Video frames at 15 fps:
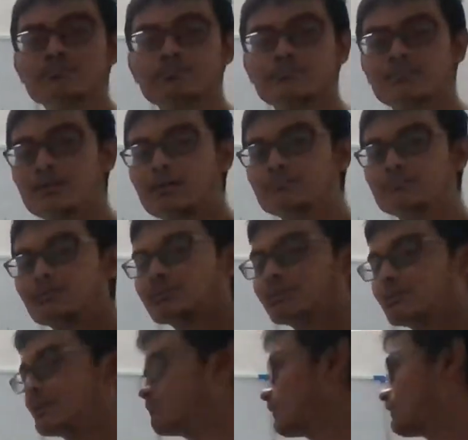I'm
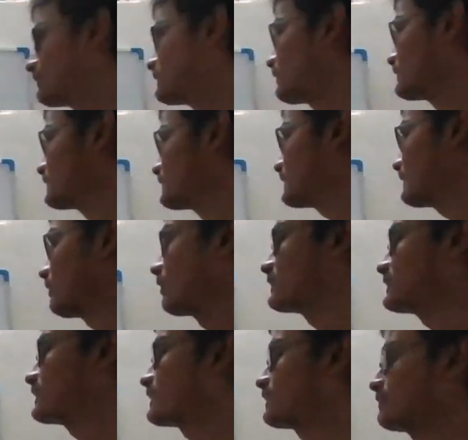talking about. So you see
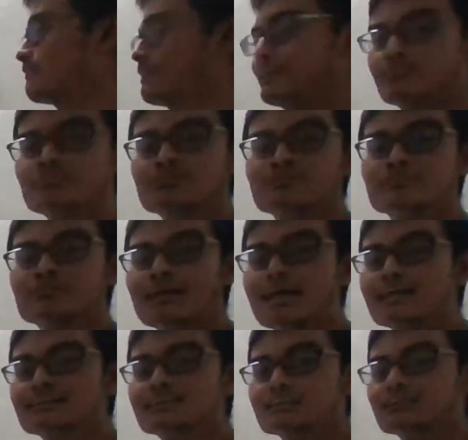logical, right?
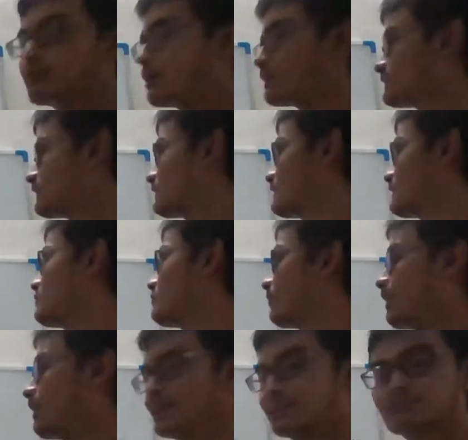X is positive,
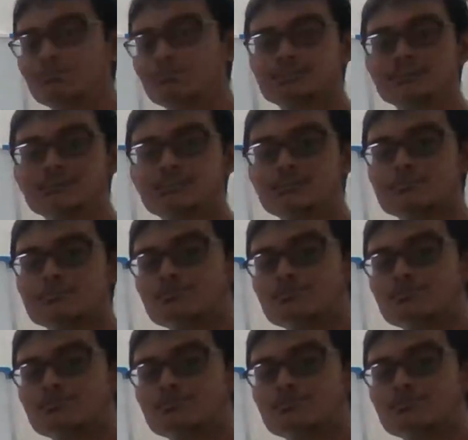y is positive.